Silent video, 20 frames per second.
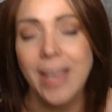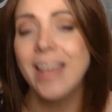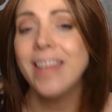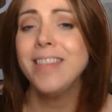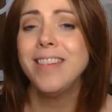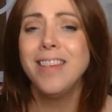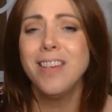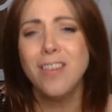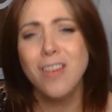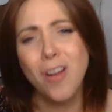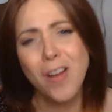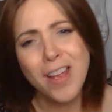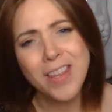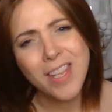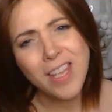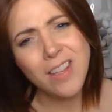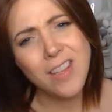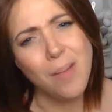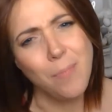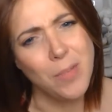It's, I
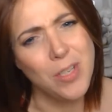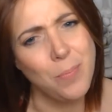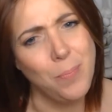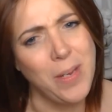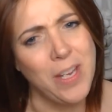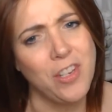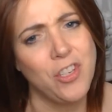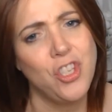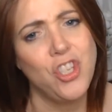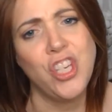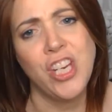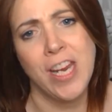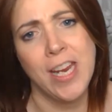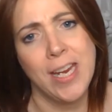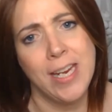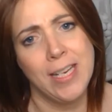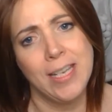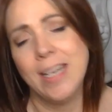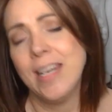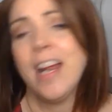think that must be a
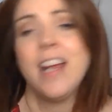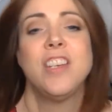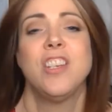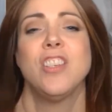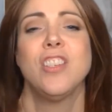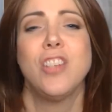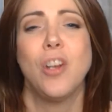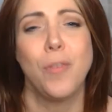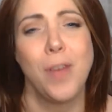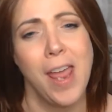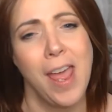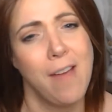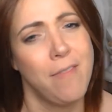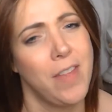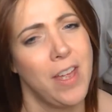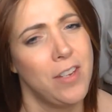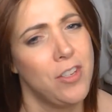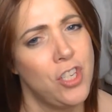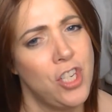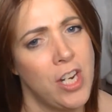gene, and I just don't have
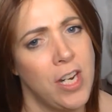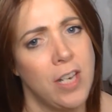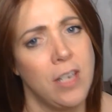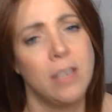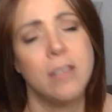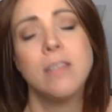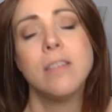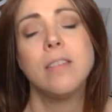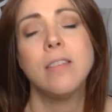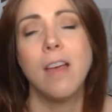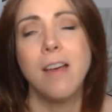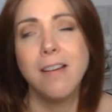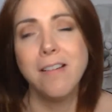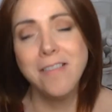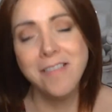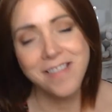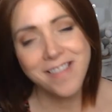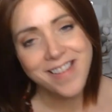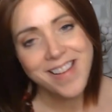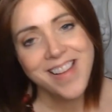that gene.
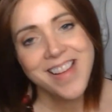So